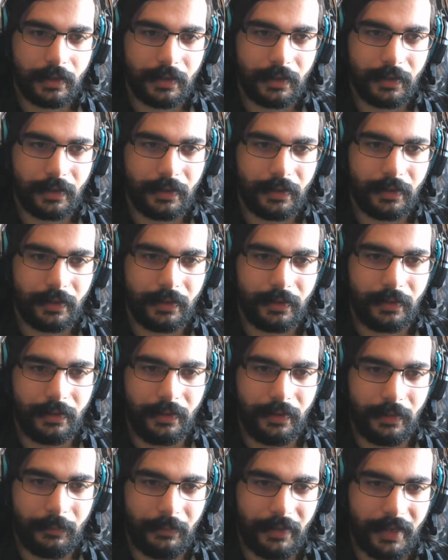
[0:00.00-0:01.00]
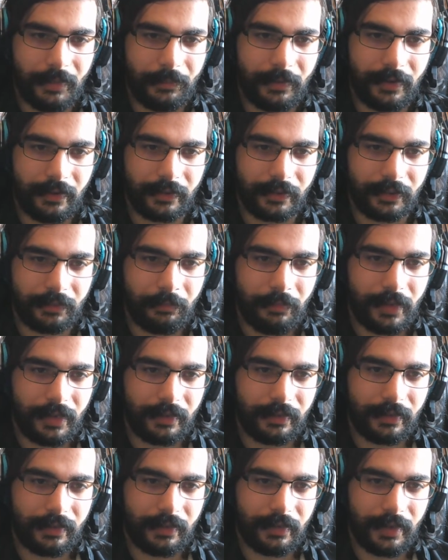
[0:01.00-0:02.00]
Oh, my apologies,
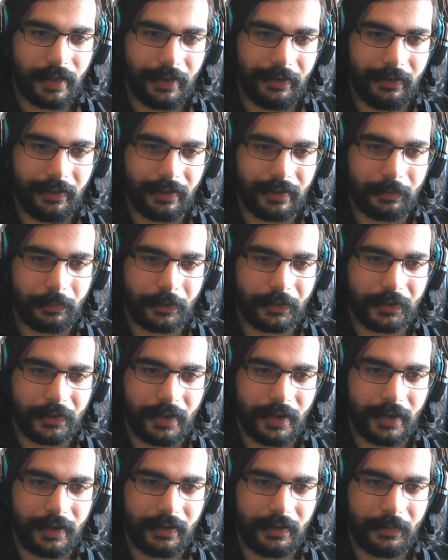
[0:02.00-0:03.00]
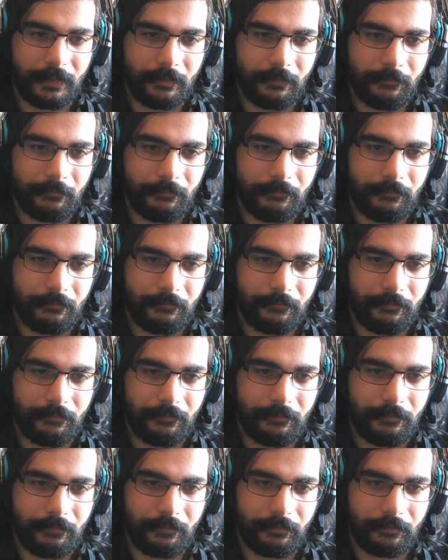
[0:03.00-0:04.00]
but uh, I do not appreciate the.
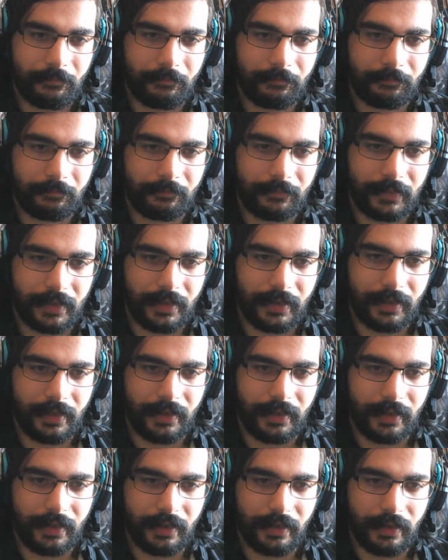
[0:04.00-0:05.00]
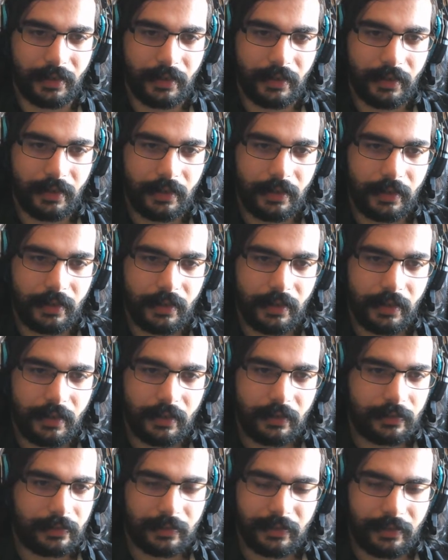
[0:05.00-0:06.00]
Uh,
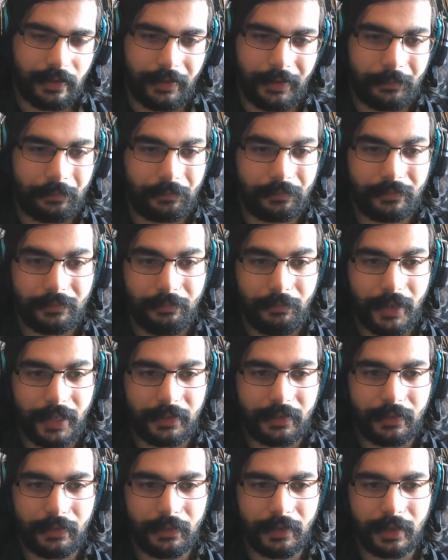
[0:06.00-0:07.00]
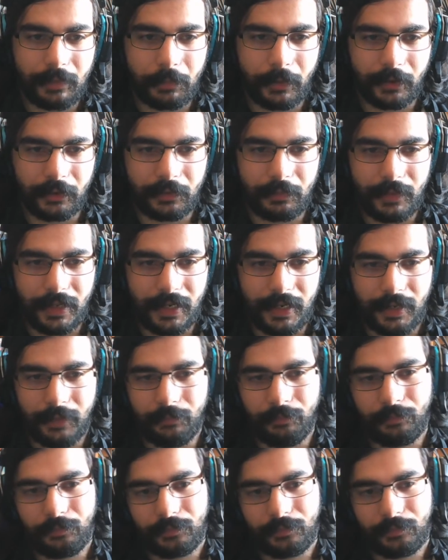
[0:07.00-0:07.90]
sorry. But do not approach me